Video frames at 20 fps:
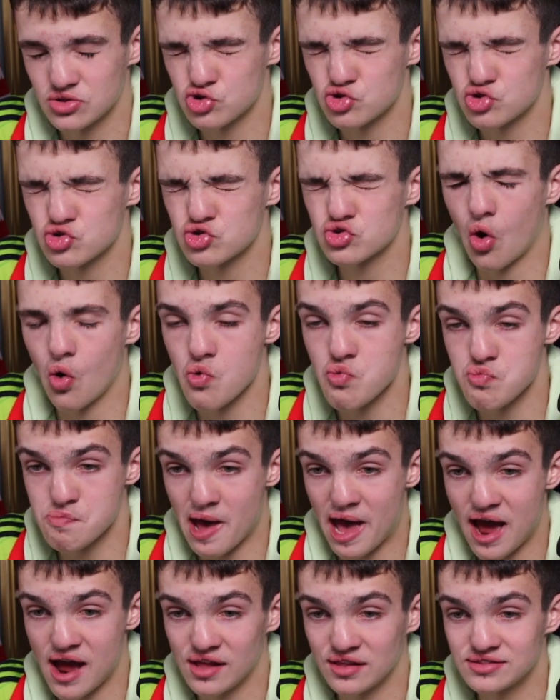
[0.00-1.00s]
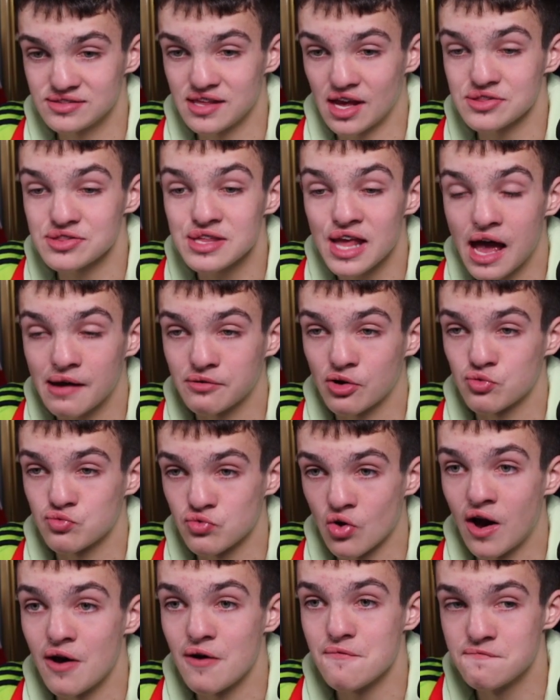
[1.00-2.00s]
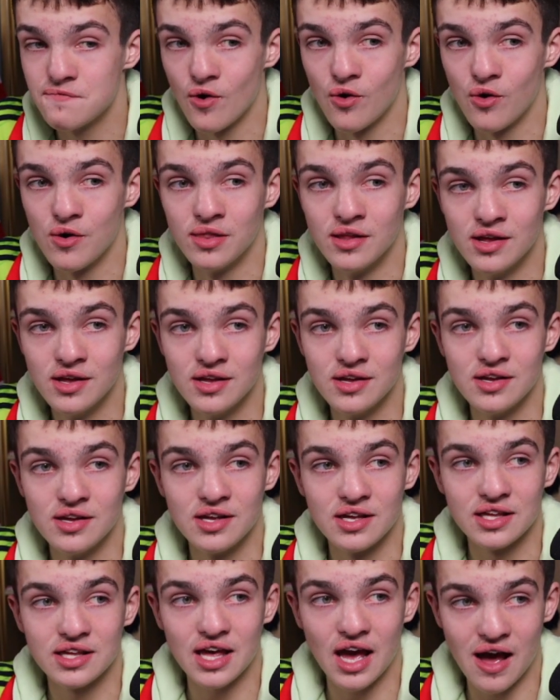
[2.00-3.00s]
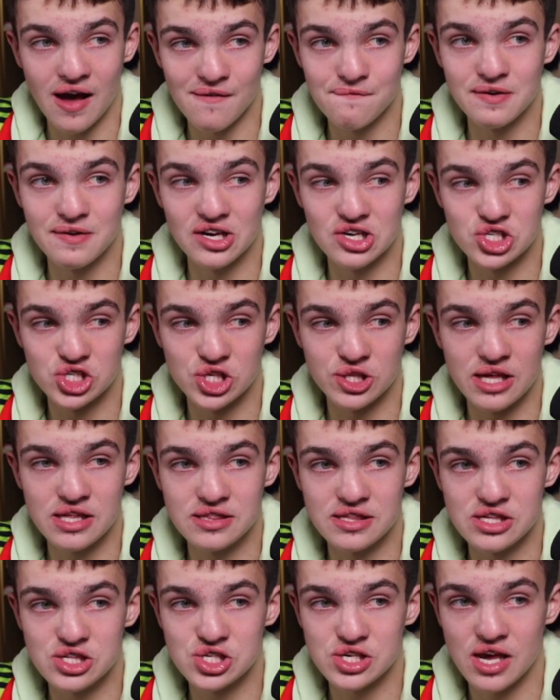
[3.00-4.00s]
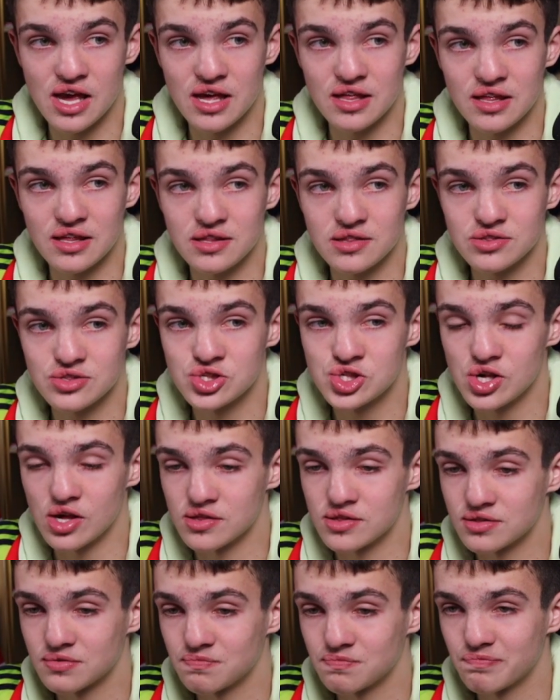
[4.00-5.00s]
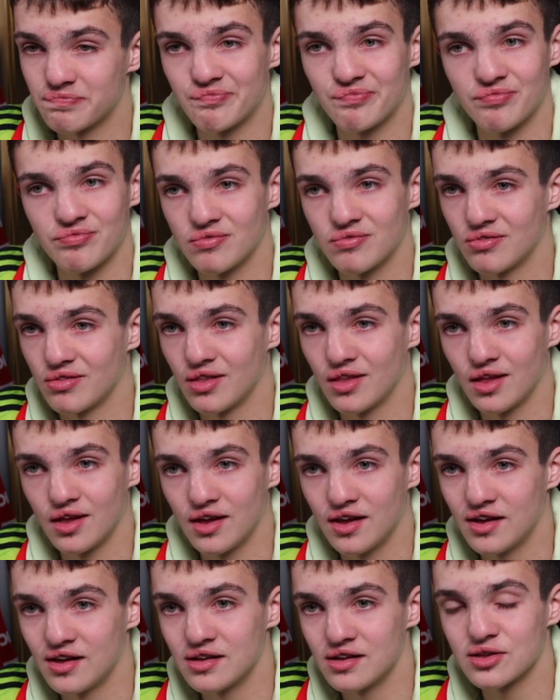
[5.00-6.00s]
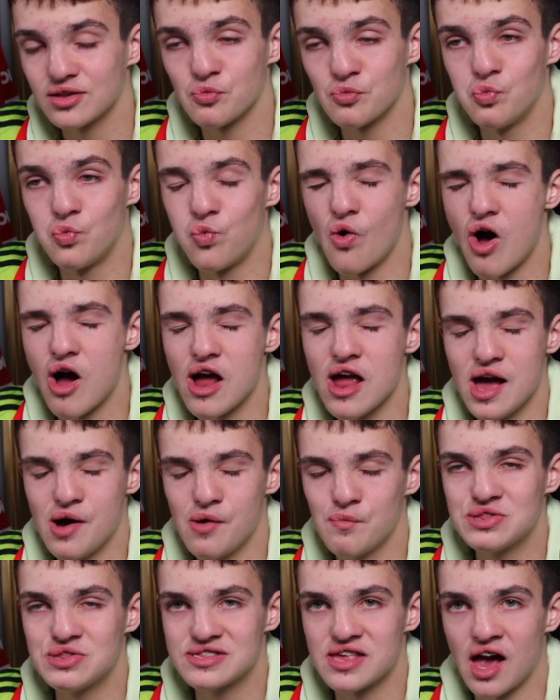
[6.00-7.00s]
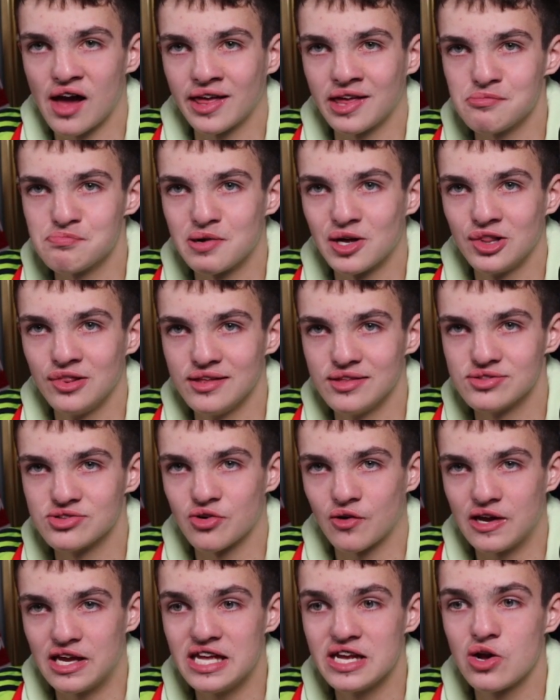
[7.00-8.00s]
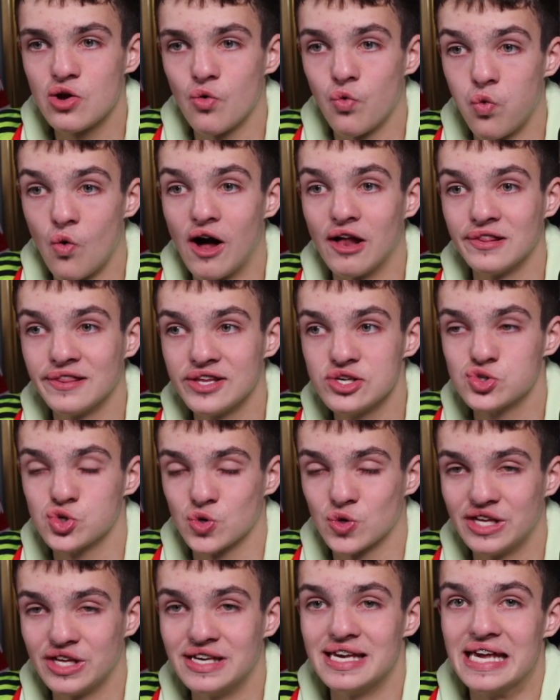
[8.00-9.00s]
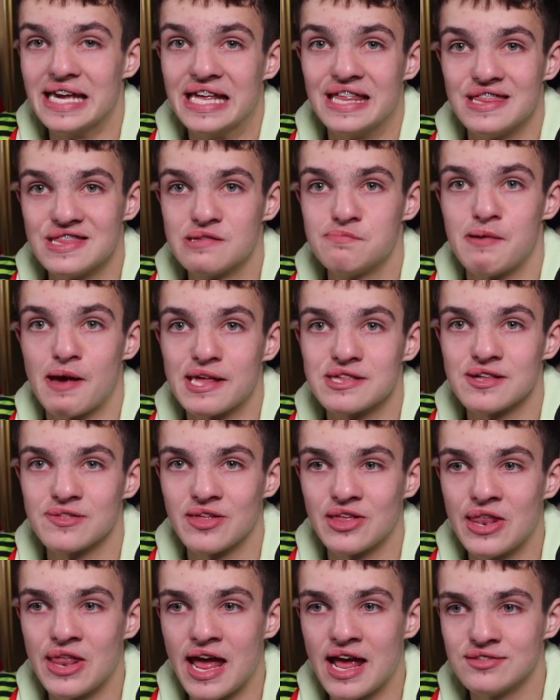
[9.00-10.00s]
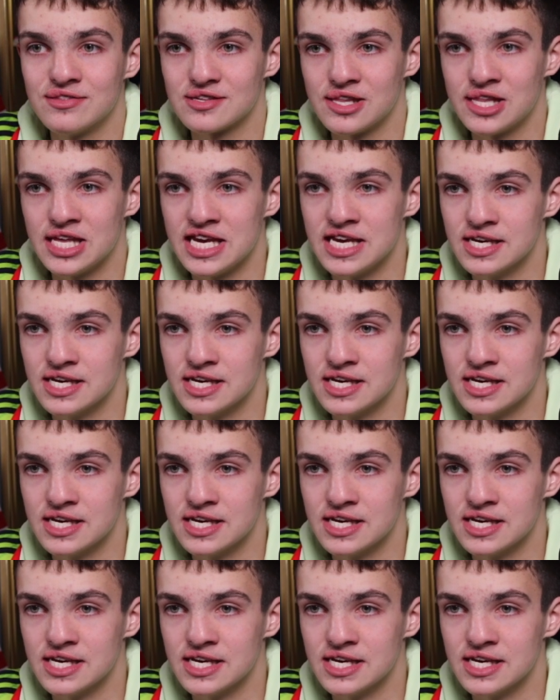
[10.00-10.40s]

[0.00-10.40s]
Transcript: so bad. Doesn't have a right foot. Can't finish an easy chance. It's just, why aren't we starting Palistri? He quite literally is better than Anthony.